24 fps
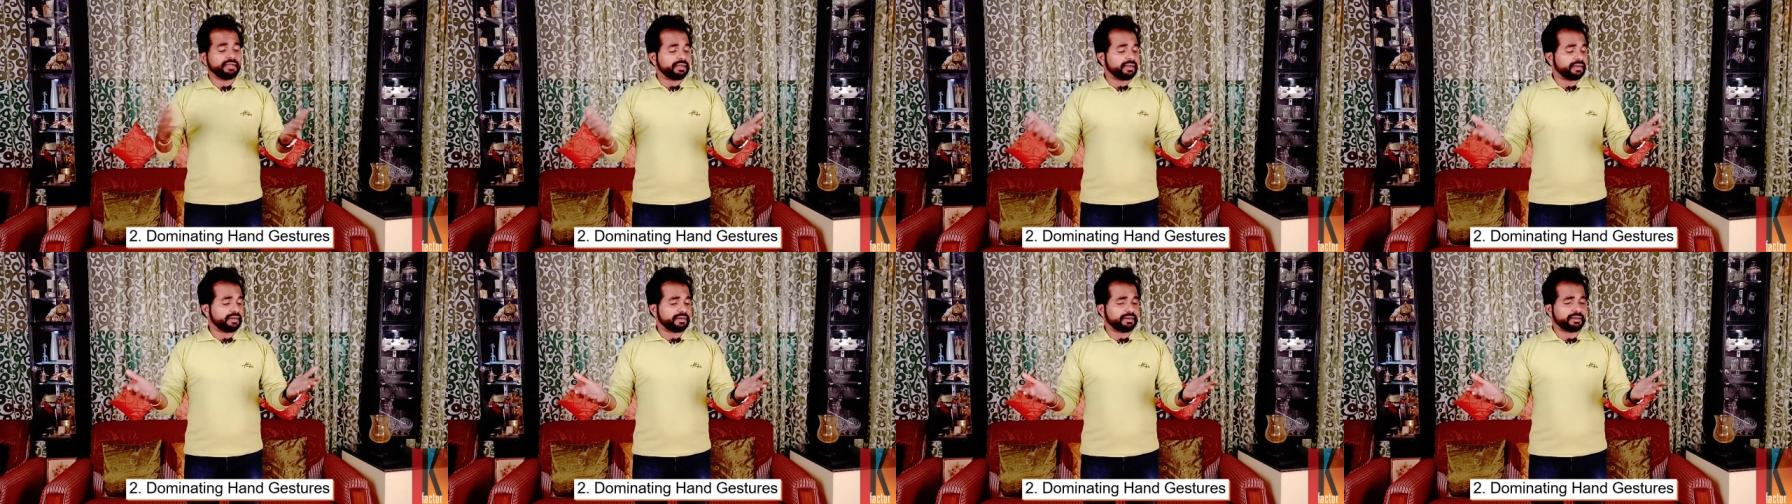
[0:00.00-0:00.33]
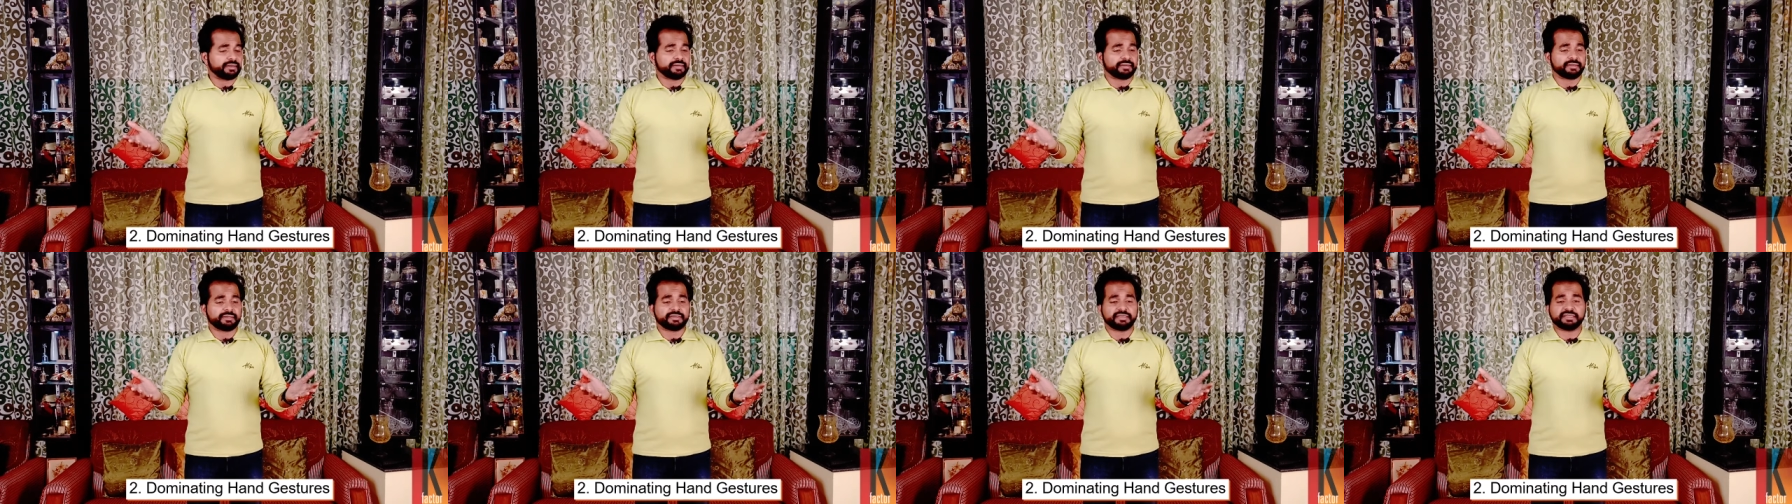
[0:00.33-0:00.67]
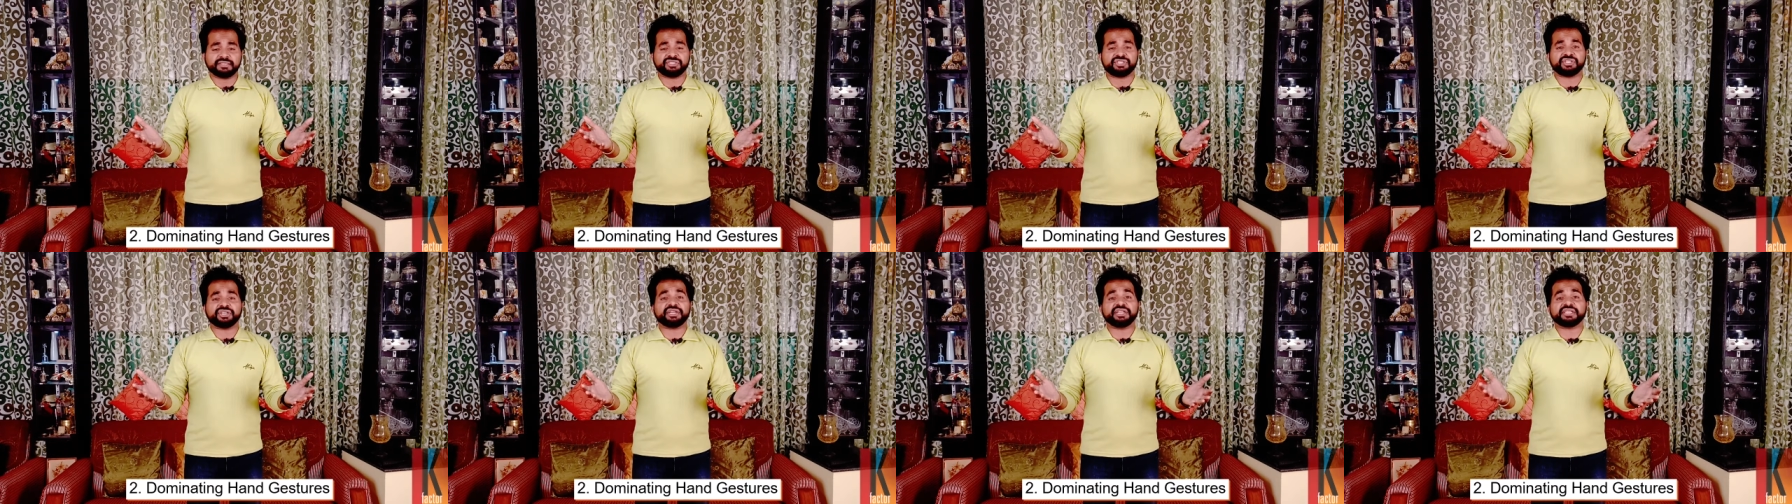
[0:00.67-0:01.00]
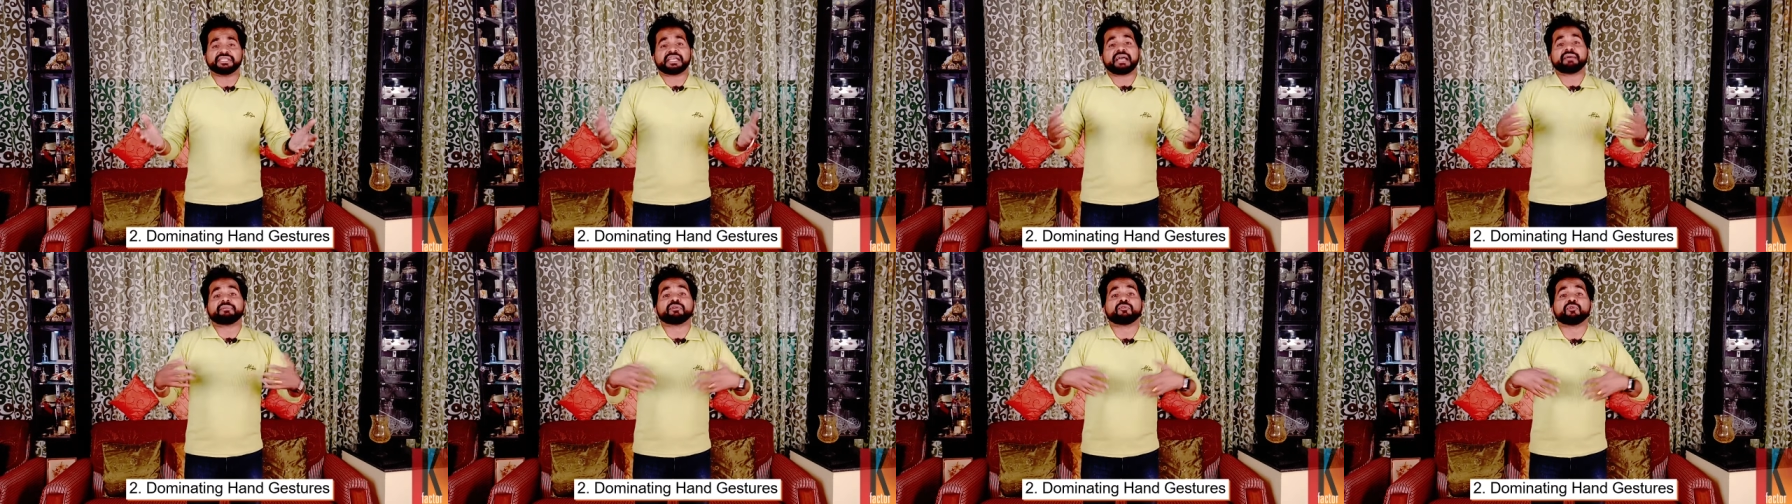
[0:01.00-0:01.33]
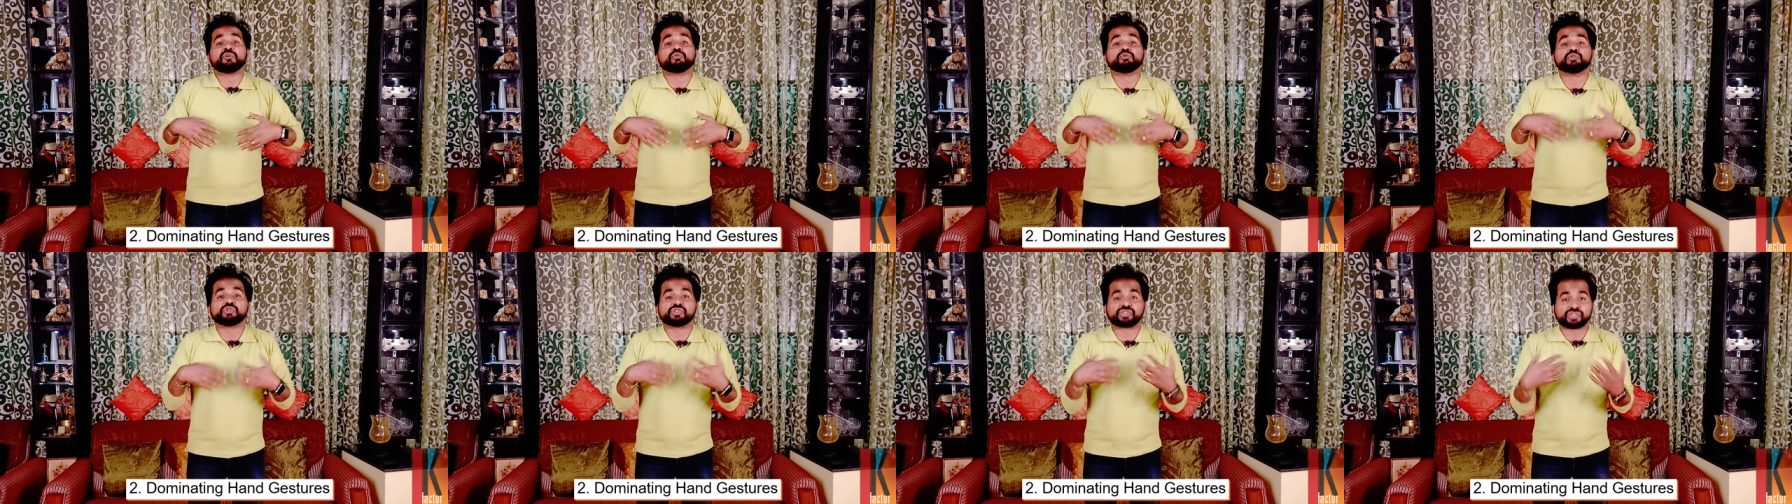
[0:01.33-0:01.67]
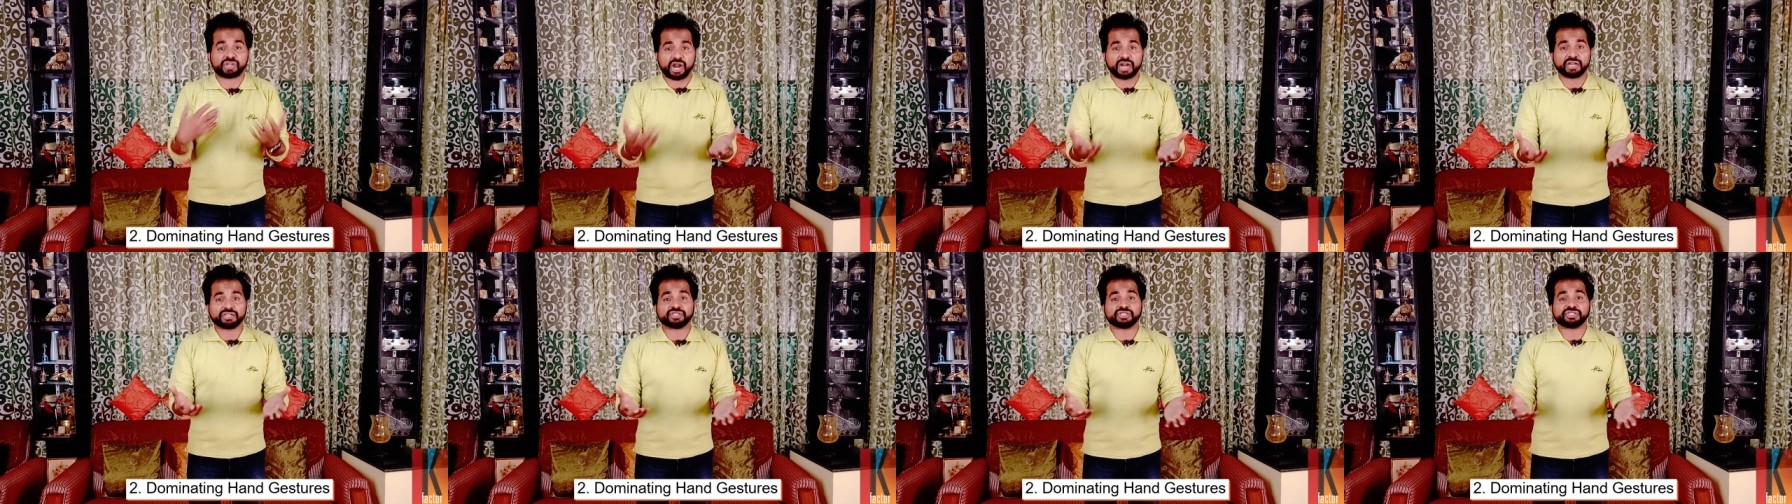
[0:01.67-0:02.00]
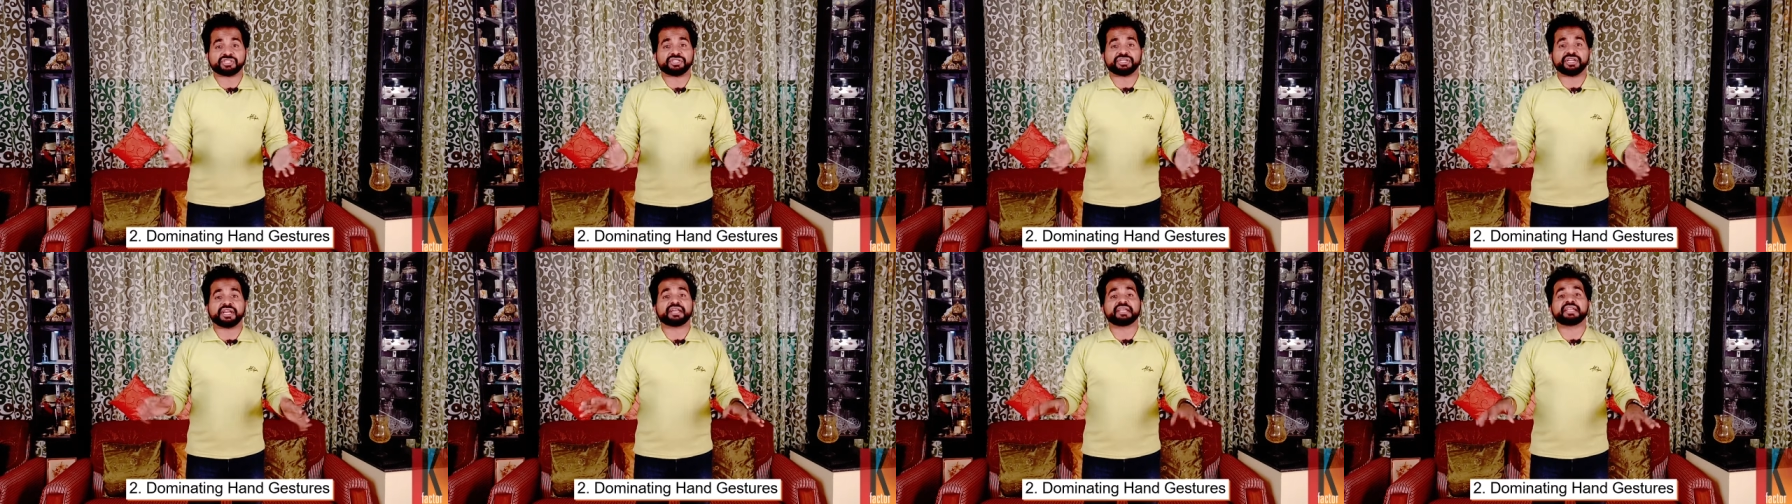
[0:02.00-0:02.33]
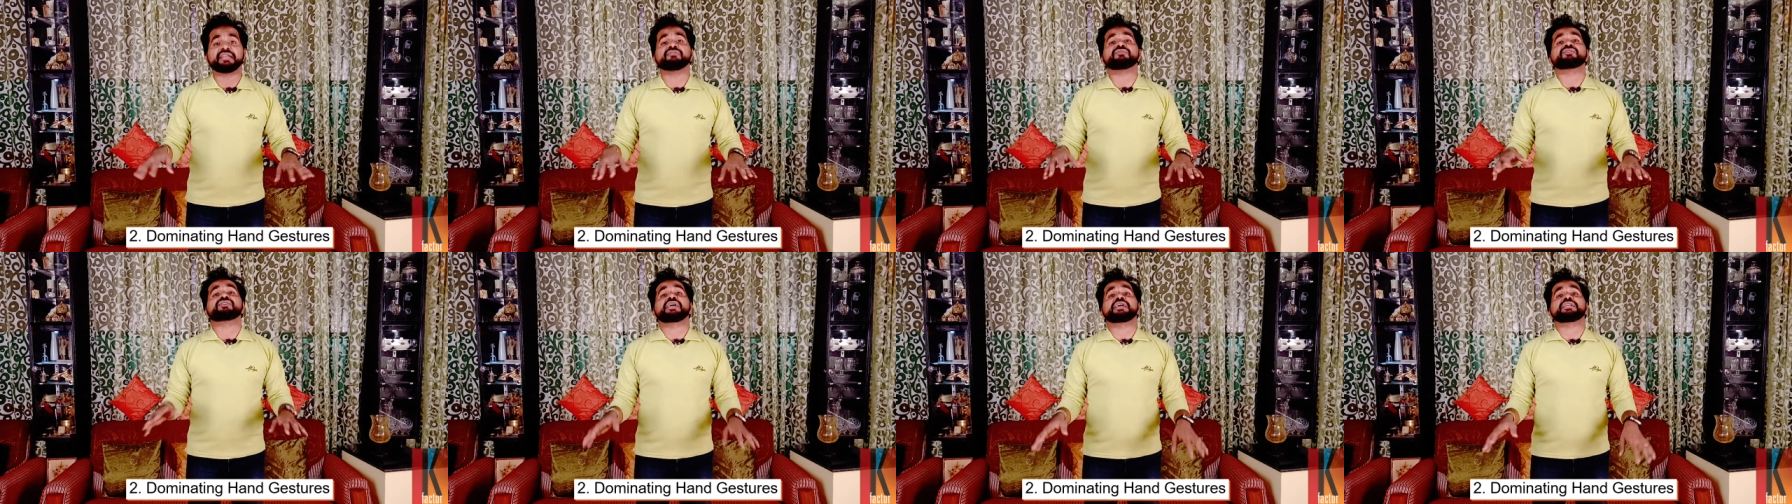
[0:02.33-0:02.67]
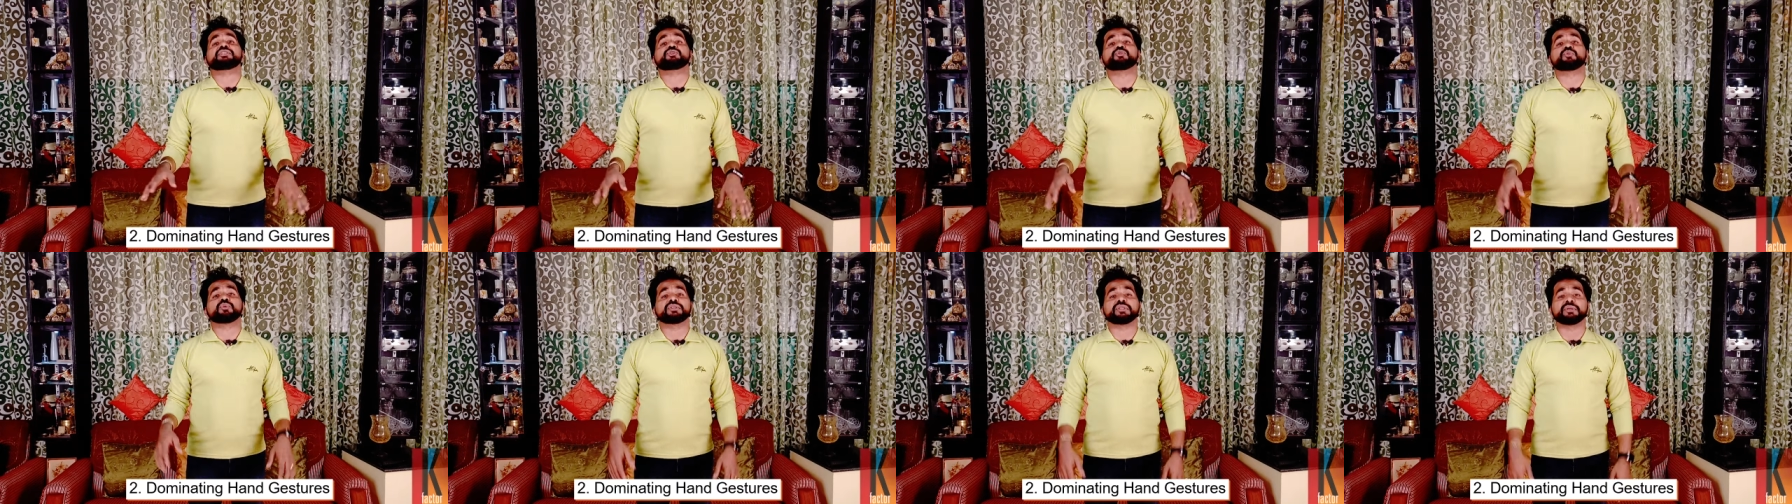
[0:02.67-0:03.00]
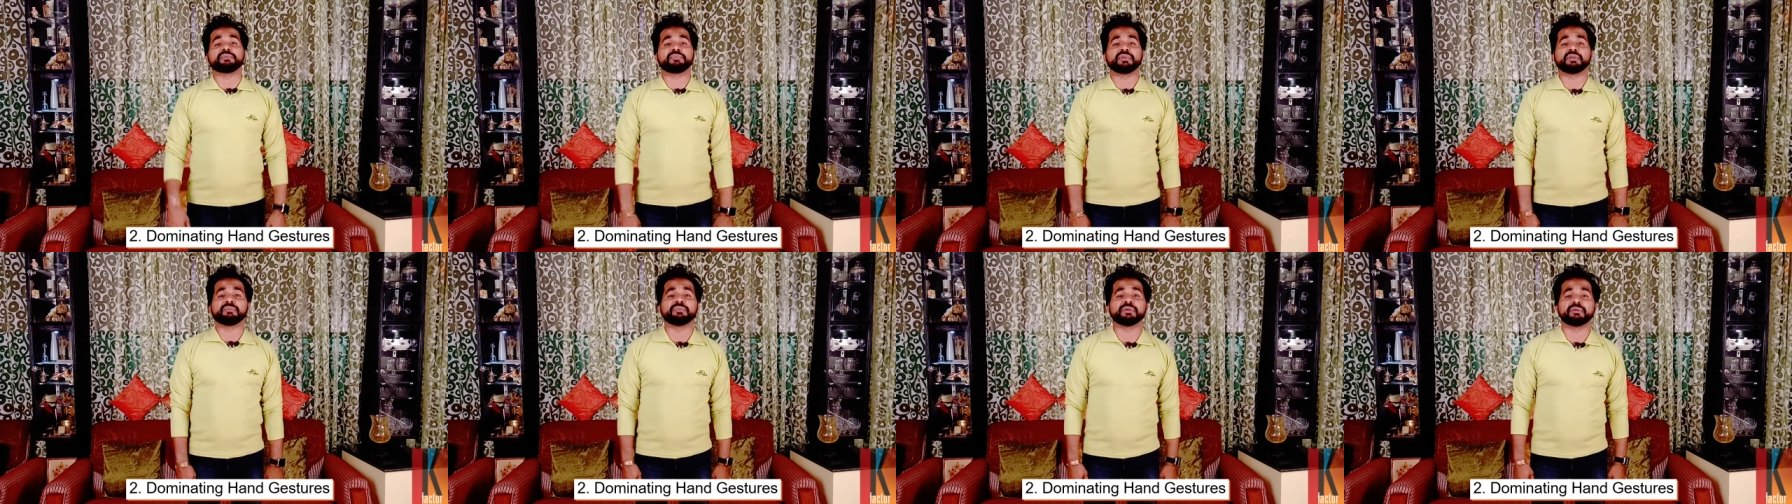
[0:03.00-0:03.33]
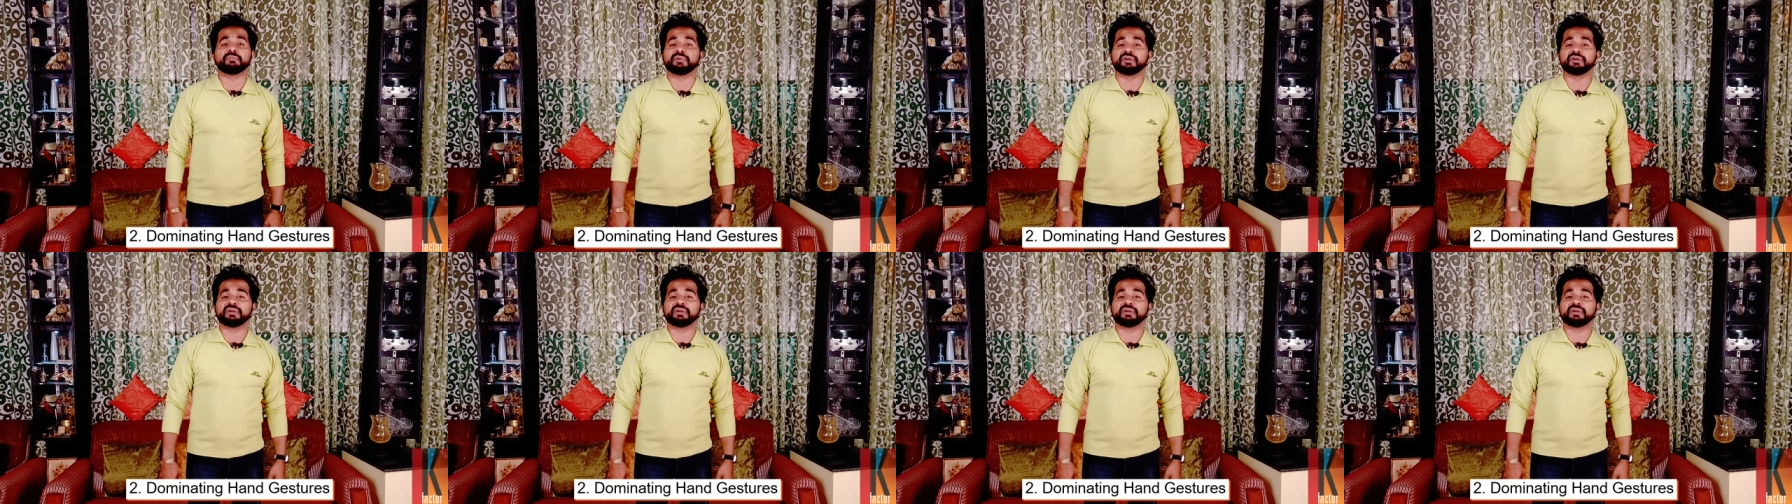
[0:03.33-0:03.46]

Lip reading: In GDs, I'm the one who starts the GD and I give chance to other people.